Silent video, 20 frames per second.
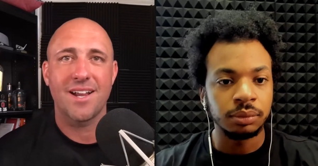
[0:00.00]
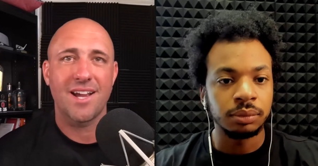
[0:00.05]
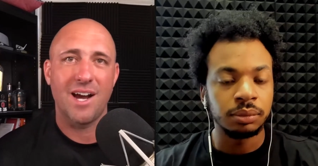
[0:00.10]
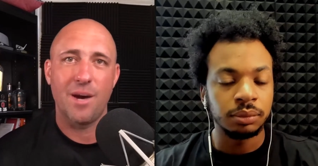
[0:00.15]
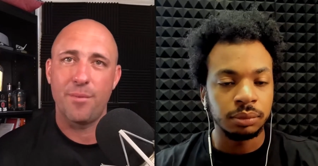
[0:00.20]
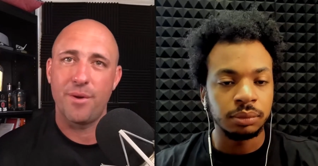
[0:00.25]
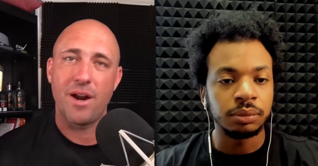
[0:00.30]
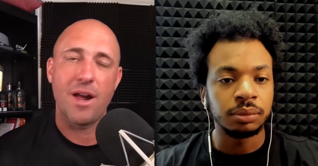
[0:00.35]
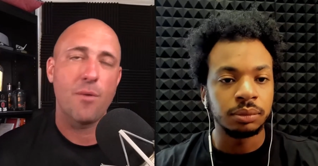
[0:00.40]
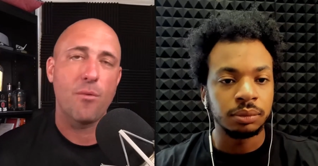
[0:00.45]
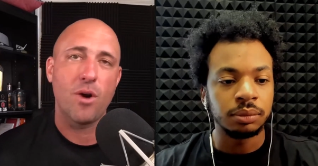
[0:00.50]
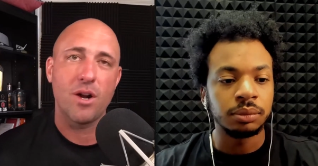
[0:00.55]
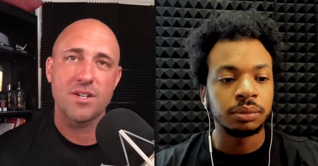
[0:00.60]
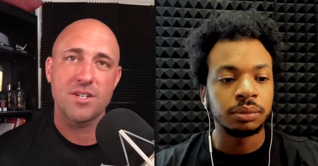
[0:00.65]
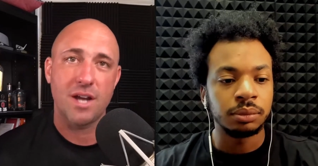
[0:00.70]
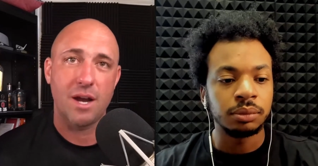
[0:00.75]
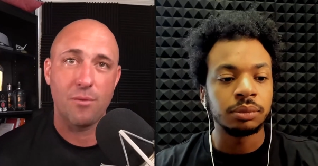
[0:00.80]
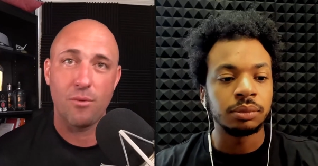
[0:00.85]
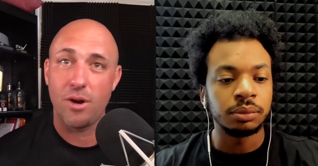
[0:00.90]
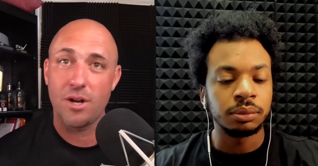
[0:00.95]
Speaker 1: incompetent. I
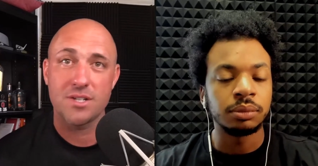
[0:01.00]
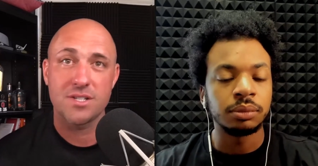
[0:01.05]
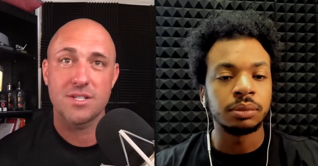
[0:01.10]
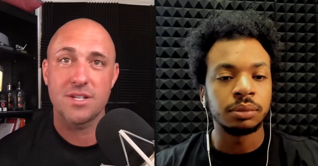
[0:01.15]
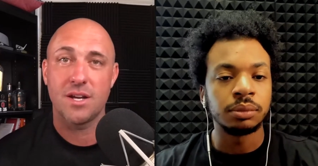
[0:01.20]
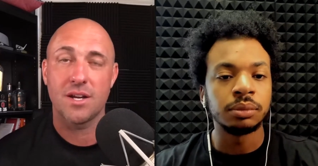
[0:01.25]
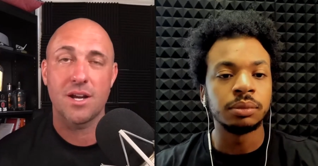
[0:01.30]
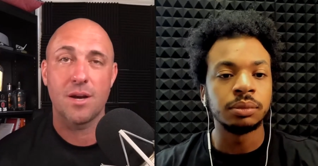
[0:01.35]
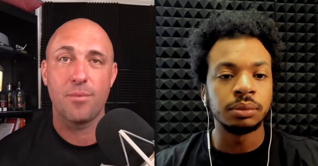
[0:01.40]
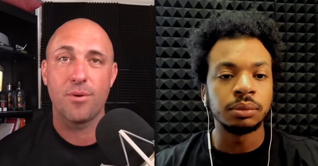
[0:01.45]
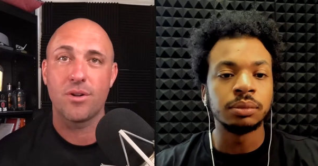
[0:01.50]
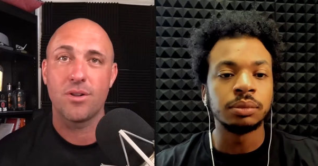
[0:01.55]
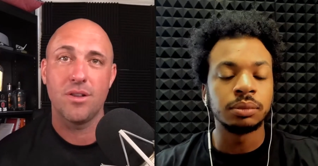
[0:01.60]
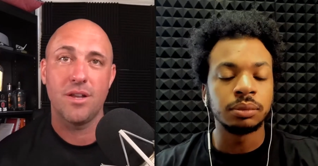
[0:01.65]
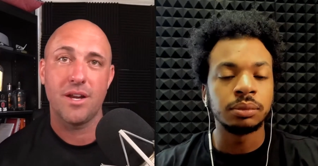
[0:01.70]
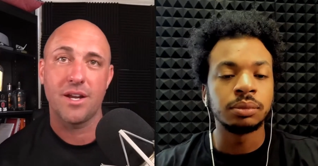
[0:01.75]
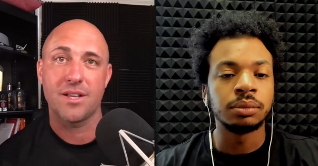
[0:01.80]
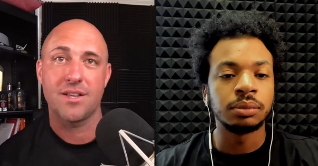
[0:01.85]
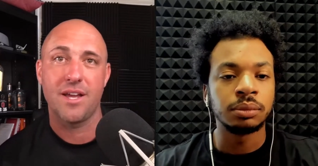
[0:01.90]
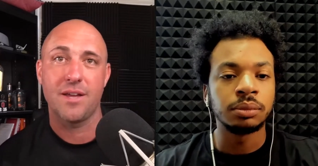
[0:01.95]
watched a couple
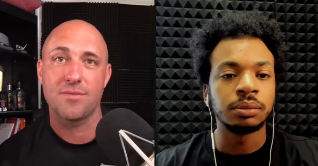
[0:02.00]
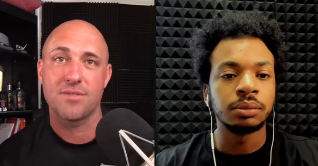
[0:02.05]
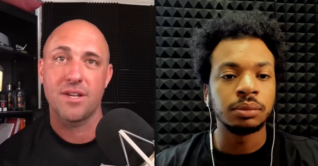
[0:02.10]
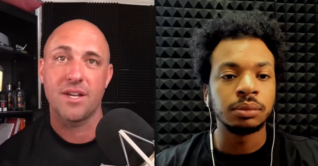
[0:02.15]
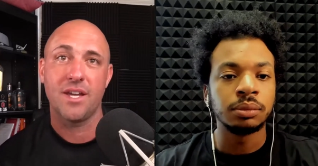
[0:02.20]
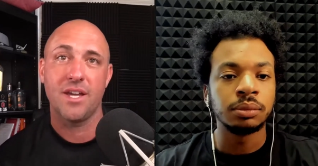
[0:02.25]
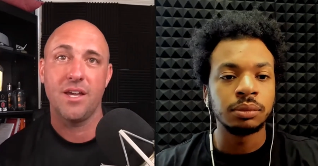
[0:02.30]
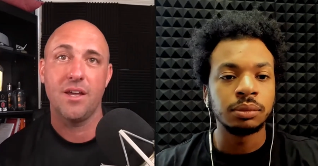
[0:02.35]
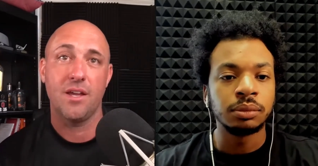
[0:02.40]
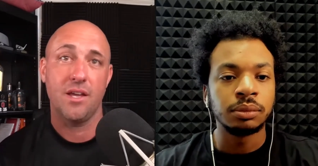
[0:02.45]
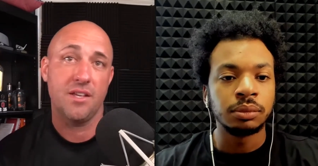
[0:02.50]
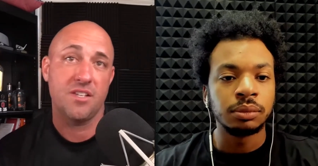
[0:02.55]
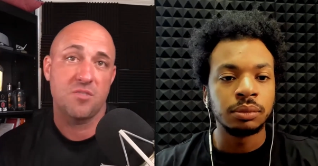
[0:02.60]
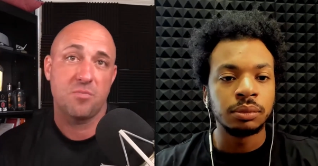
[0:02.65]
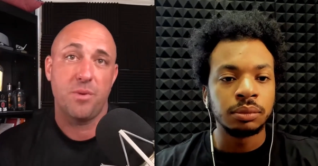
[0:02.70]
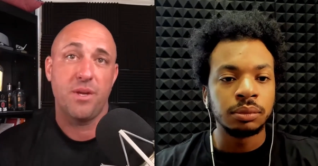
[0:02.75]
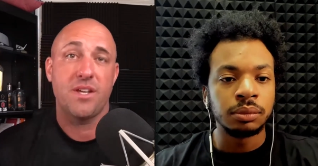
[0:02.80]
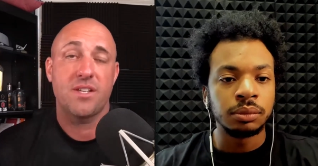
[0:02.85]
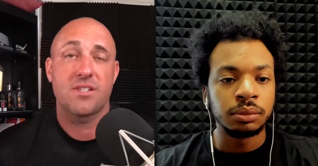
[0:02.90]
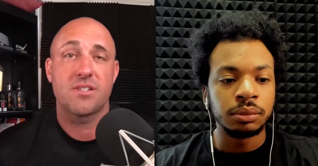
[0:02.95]
clinic tapes. Like he
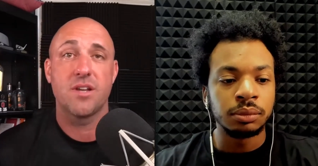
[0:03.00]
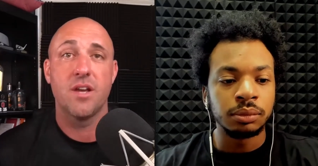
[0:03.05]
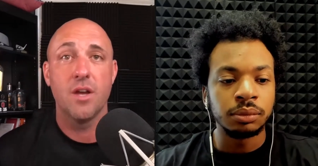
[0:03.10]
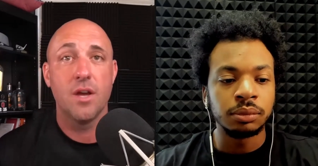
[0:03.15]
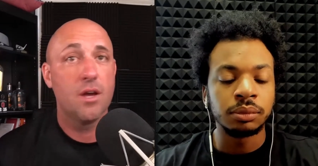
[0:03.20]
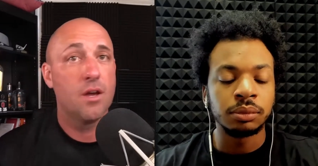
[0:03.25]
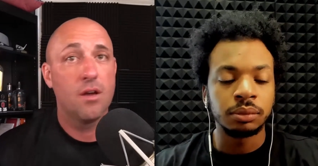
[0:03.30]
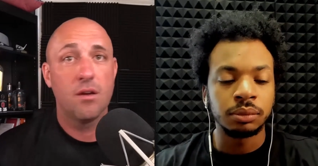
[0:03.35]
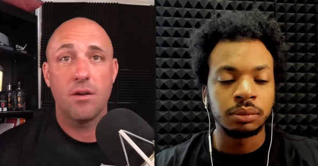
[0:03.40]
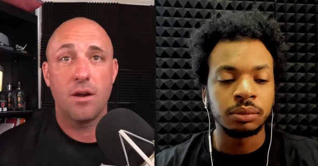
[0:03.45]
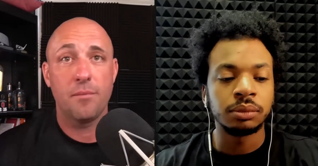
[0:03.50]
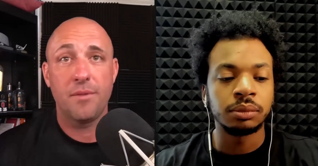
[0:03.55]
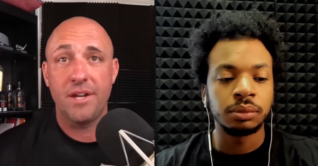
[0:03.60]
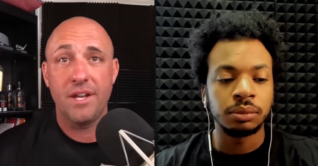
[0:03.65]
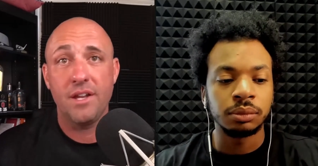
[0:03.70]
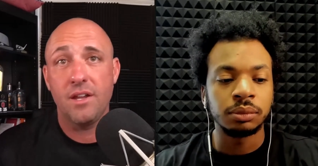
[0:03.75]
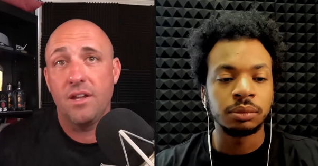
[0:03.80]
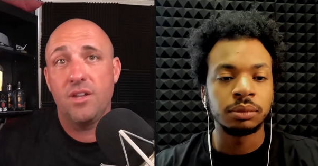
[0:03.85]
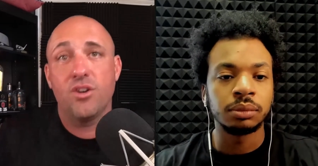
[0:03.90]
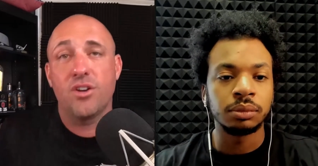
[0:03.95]
speaks. I
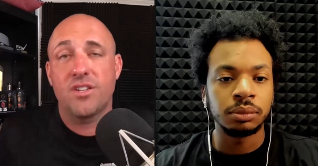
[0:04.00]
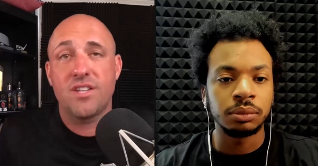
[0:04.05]
mean, you